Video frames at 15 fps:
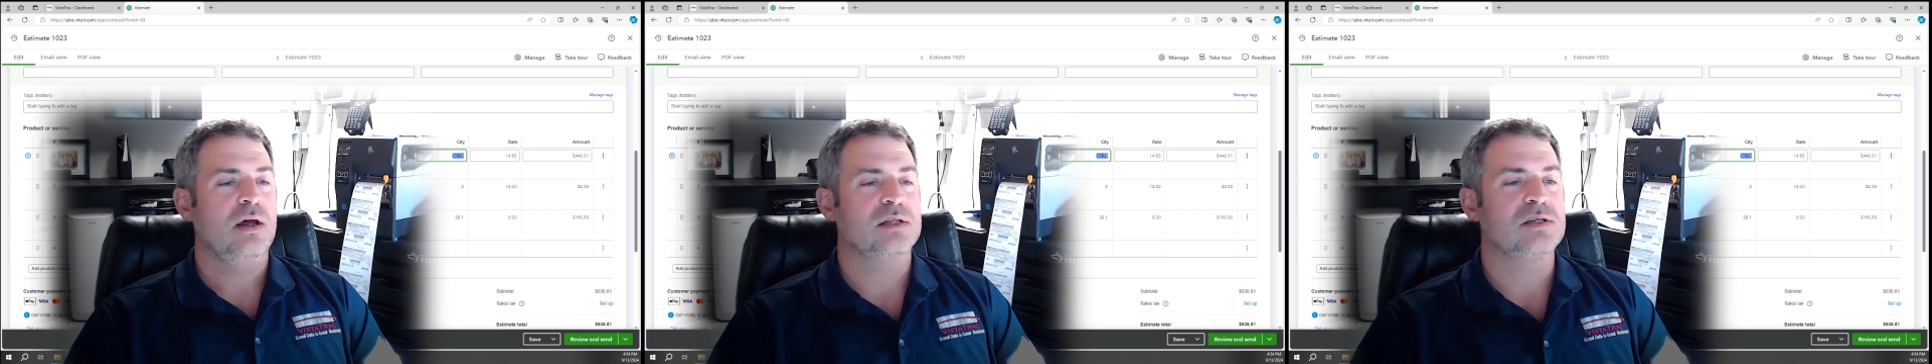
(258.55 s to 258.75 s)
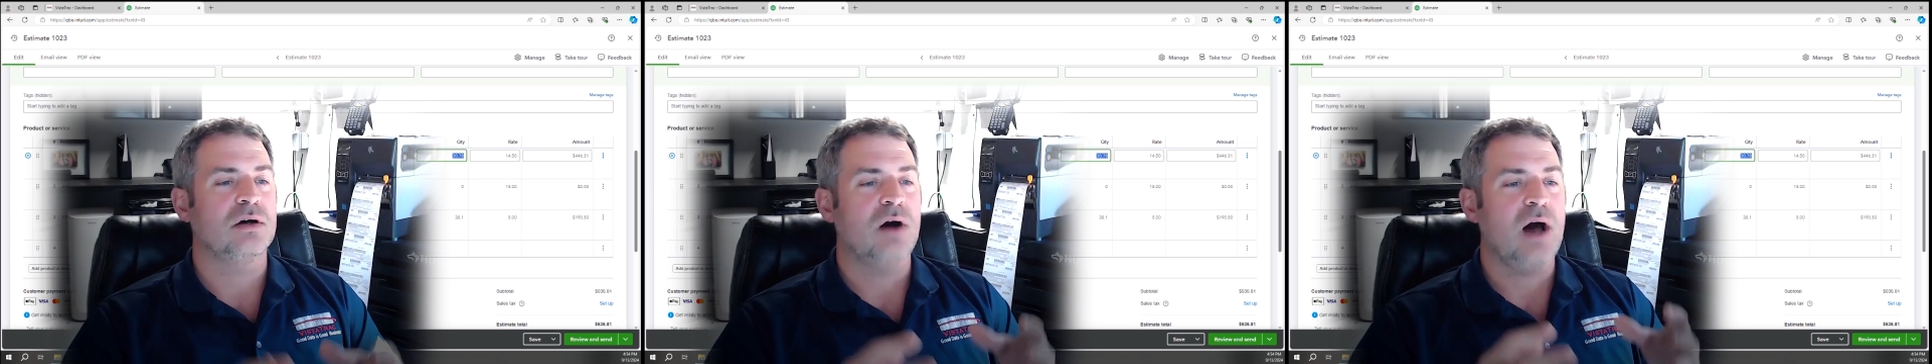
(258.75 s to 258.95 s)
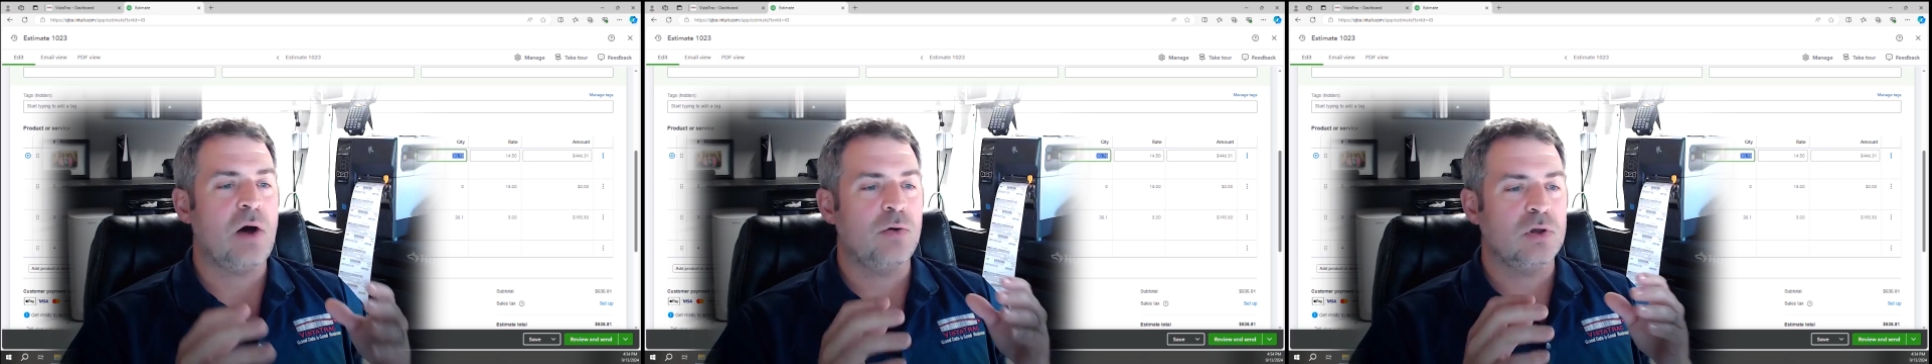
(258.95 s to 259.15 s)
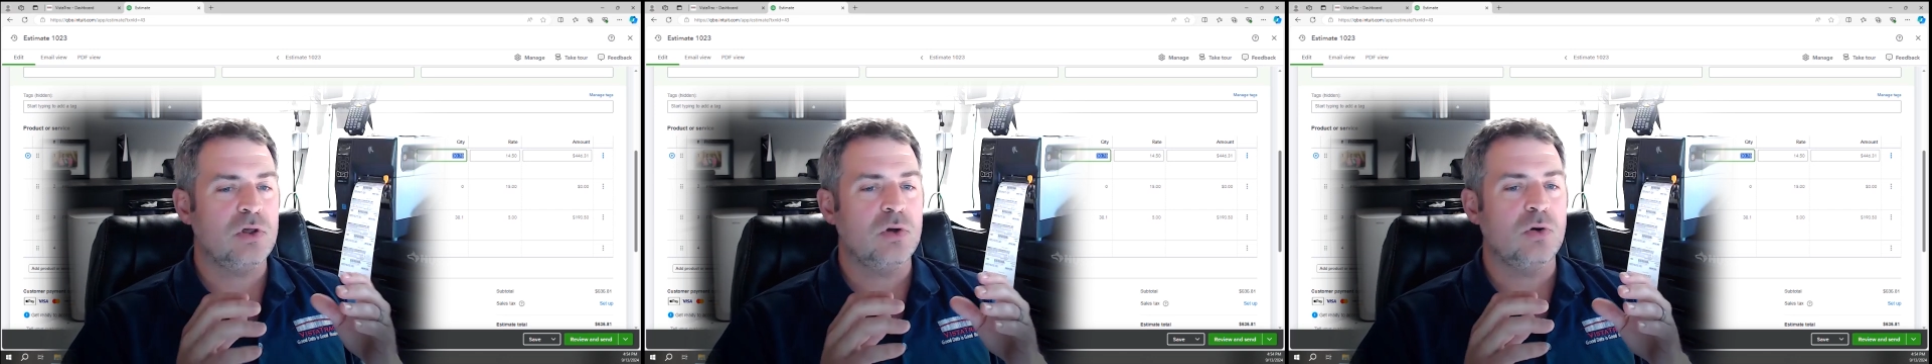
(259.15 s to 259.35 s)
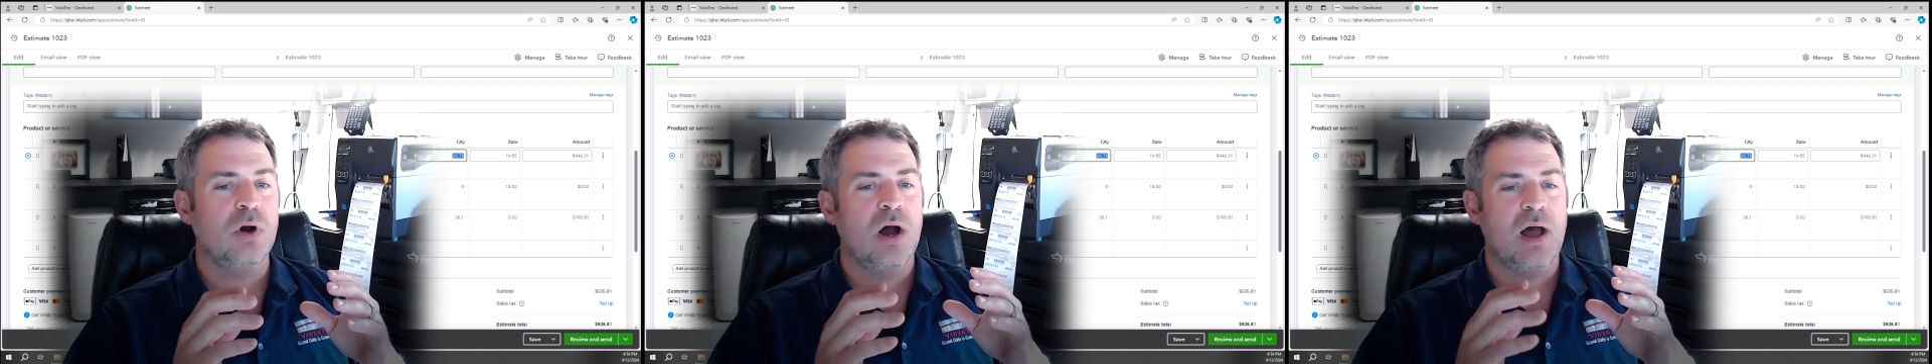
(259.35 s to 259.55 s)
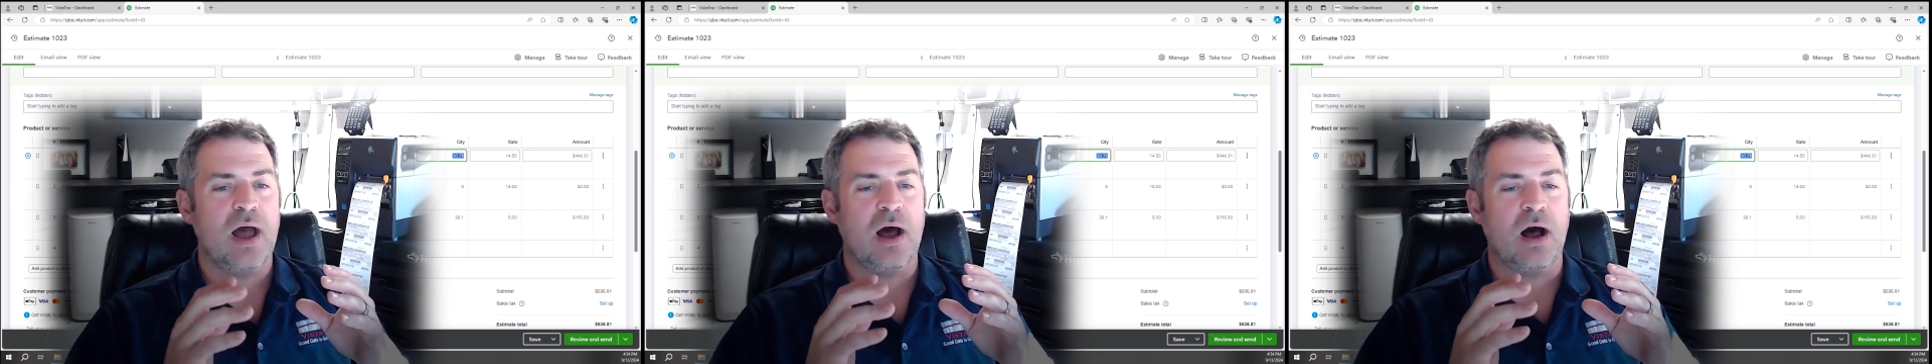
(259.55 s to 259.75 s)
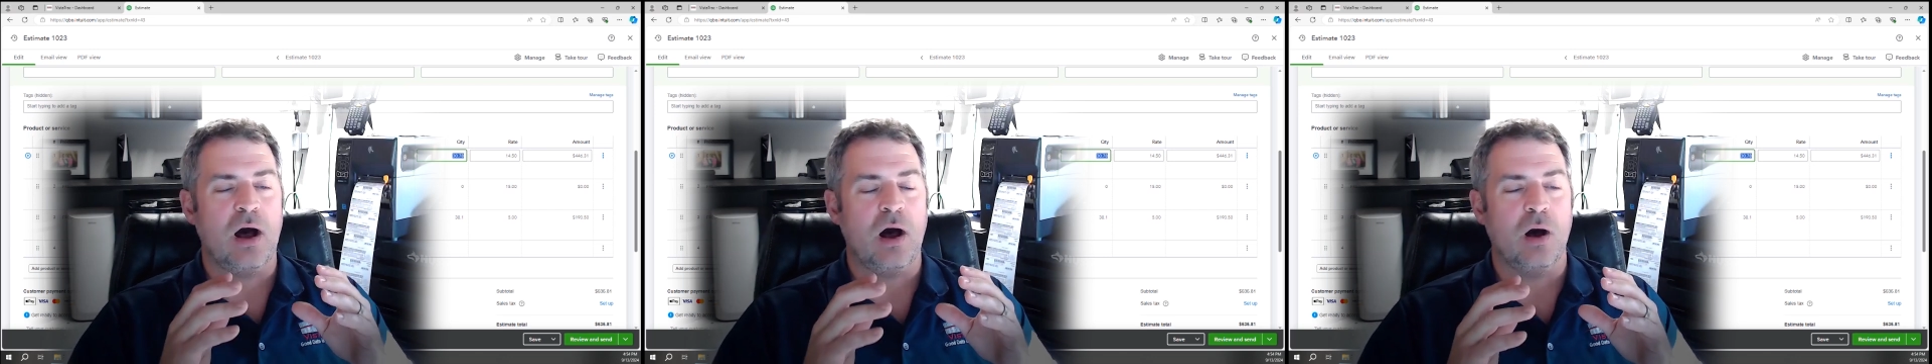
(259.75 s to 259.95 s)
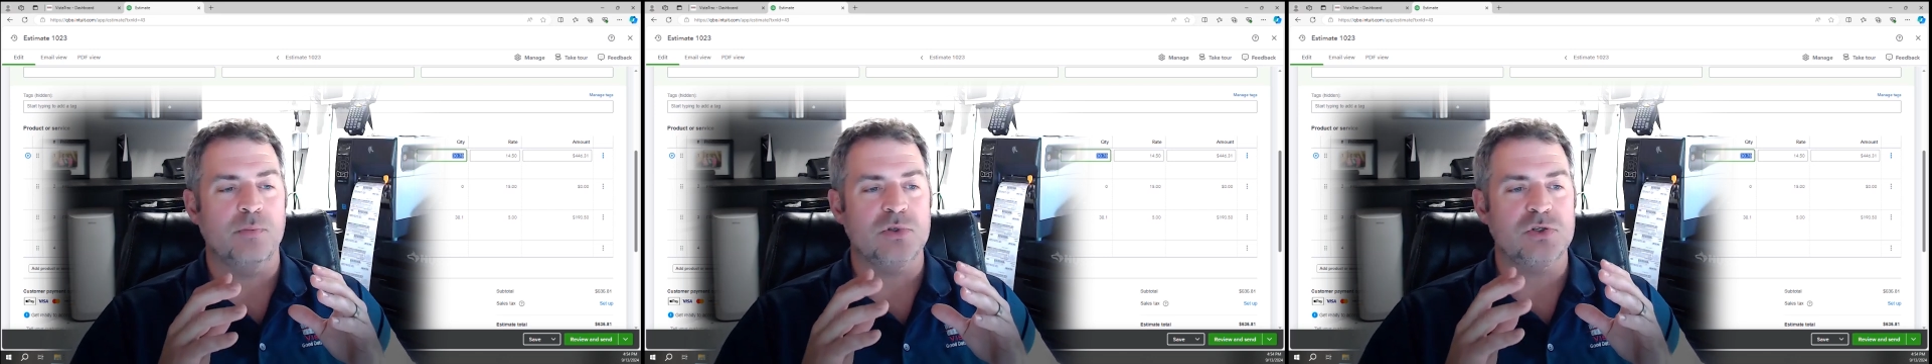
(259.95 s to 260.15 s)
It's allowing you
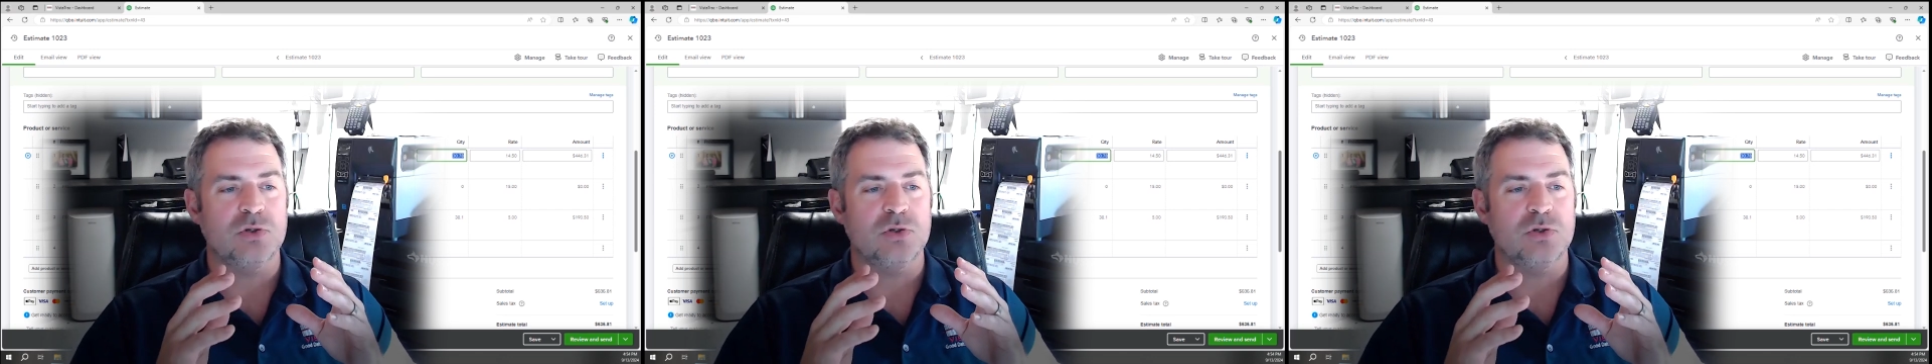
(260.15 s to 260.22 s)
um,